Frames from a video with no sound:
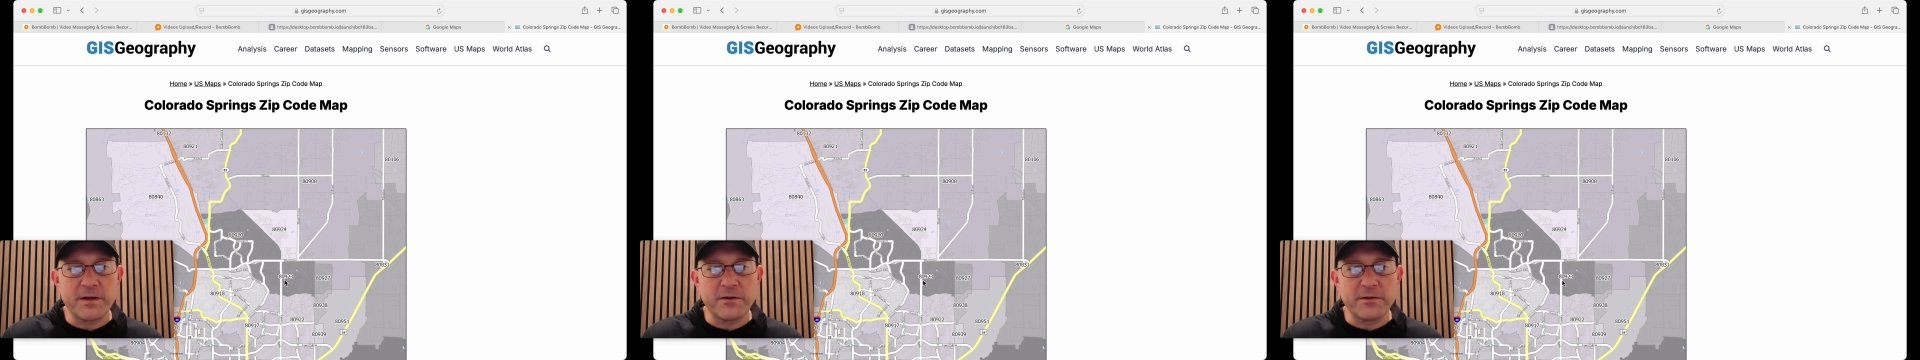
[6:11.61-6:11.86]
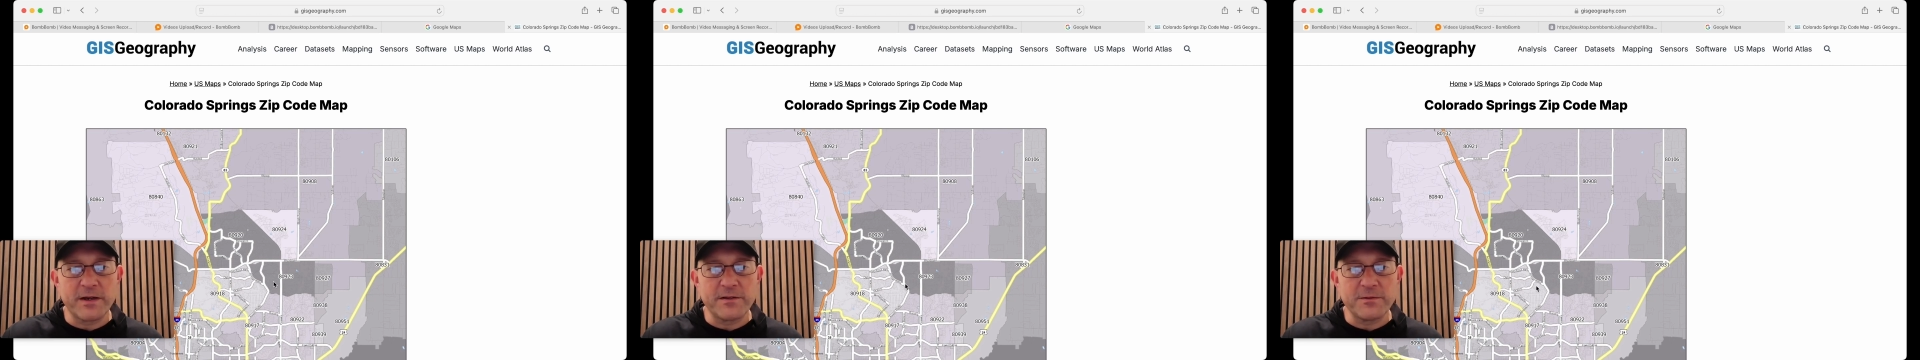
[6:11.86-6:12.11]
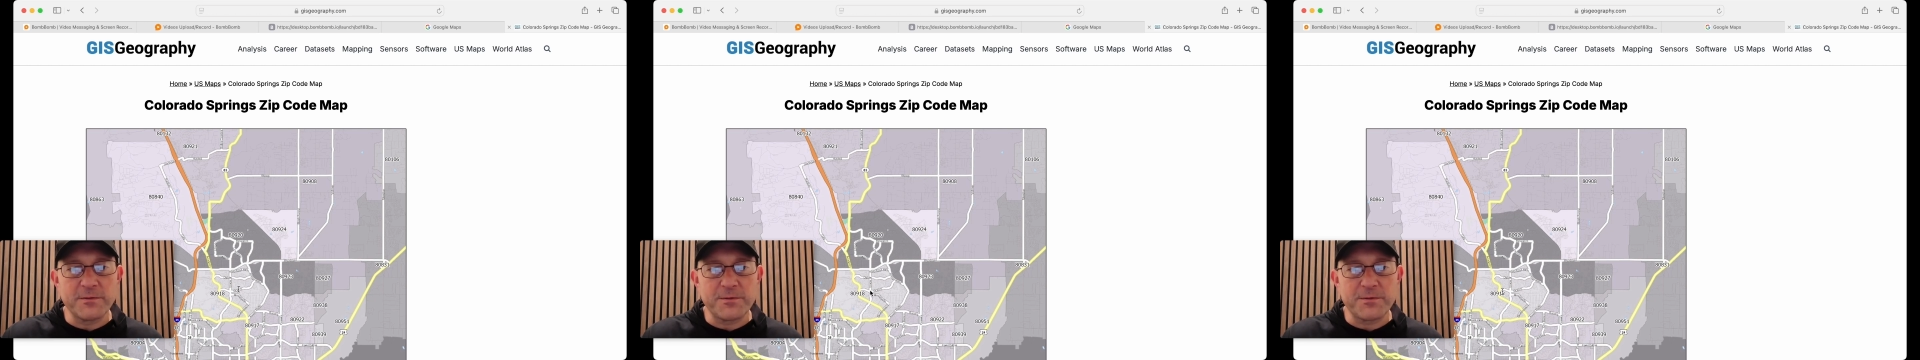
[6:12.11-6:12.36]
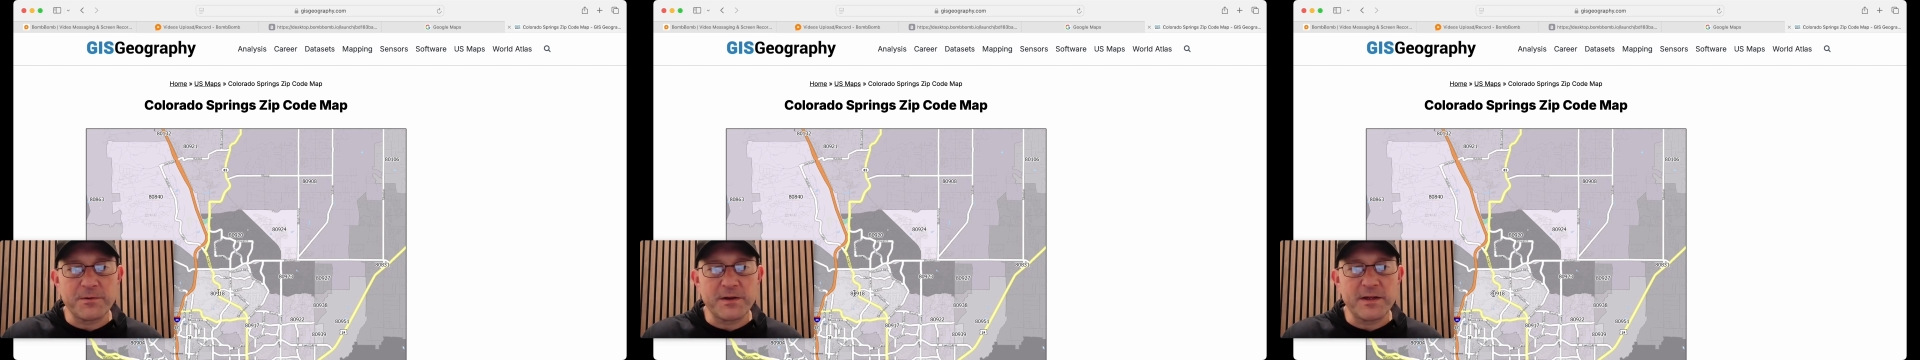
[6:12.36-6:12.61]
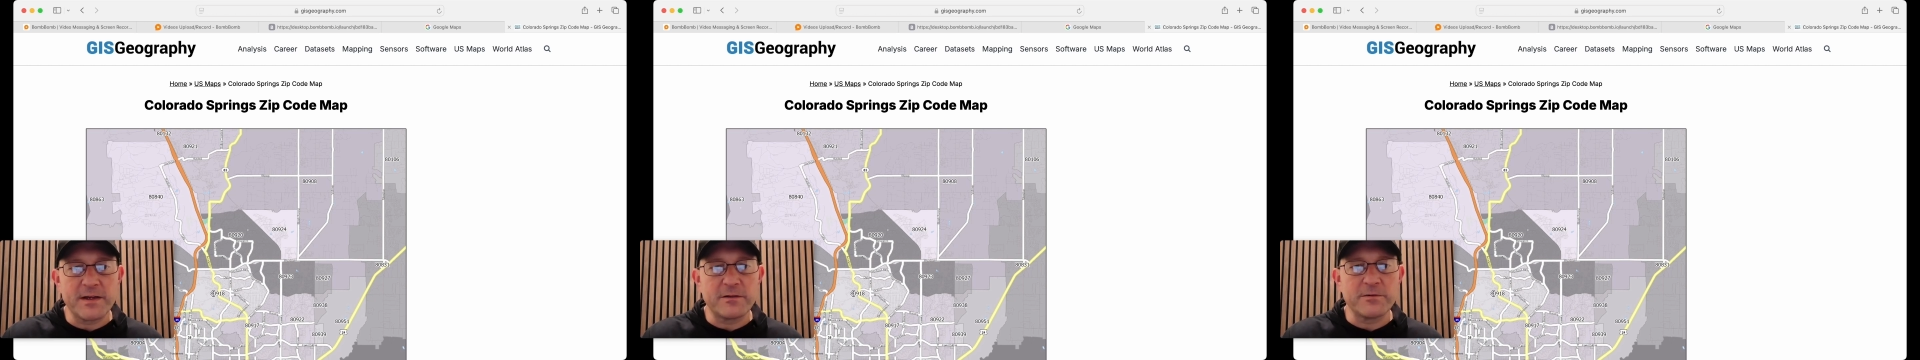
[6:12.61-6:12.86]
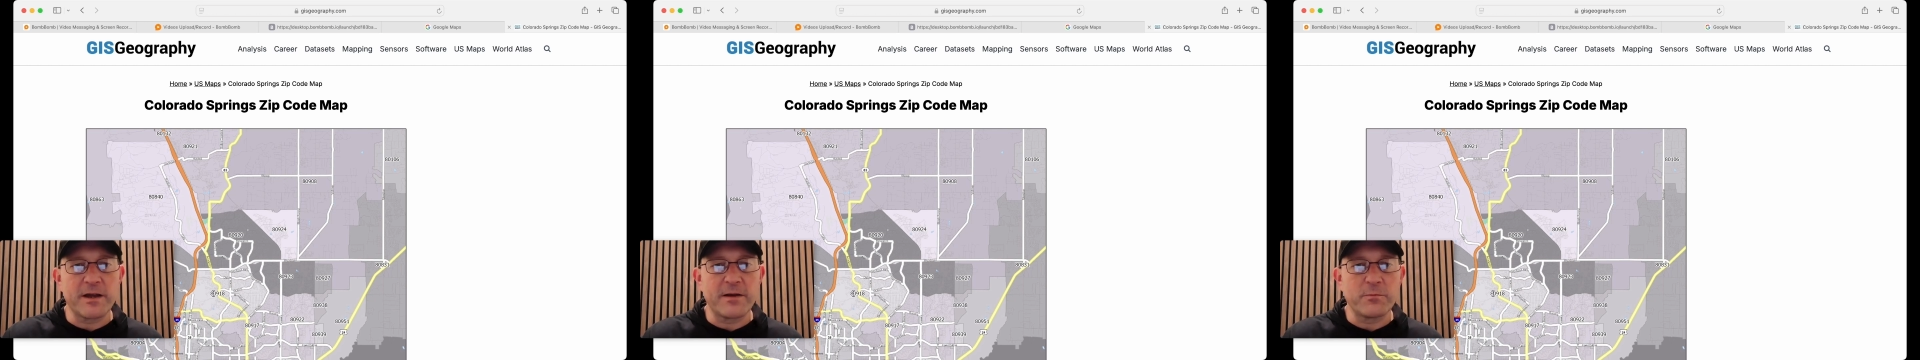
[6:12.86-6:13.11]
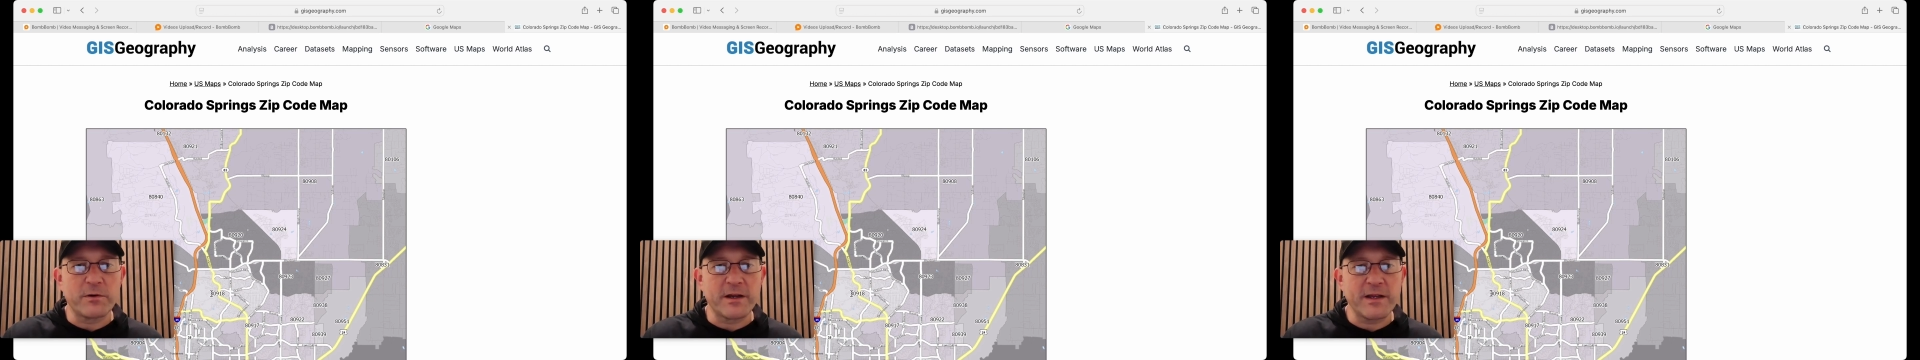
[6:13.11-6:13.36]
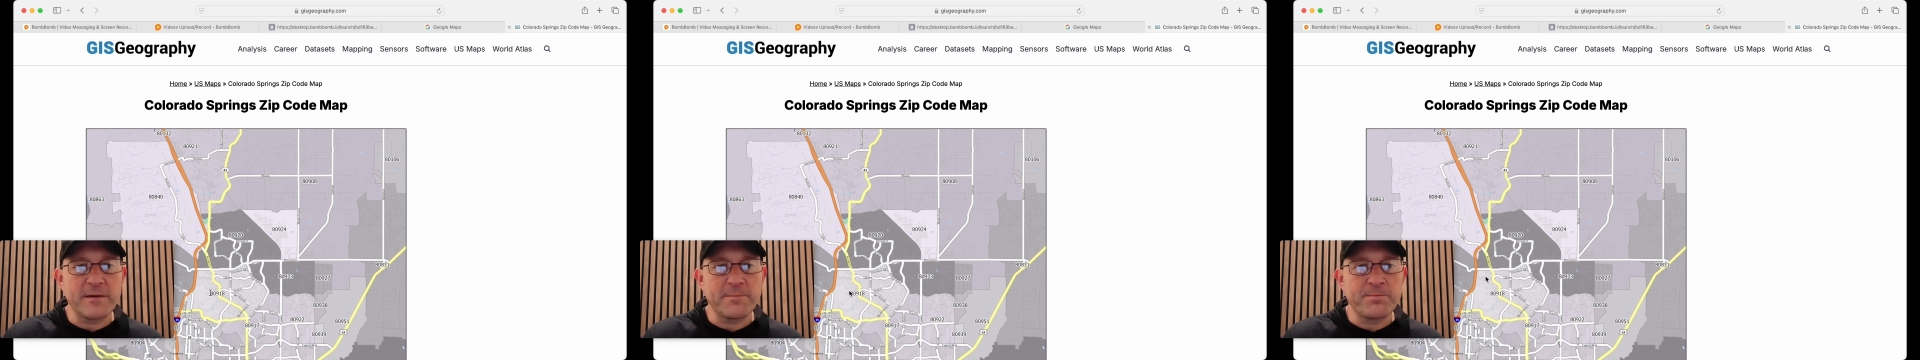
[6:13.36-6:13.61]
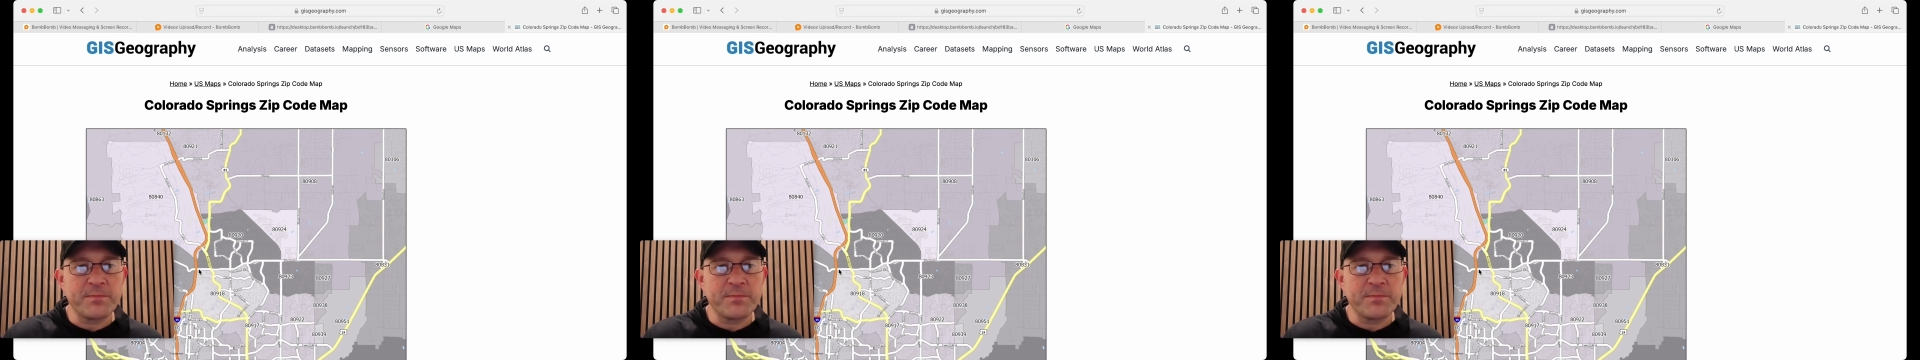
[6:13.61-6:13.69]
80923, 80918,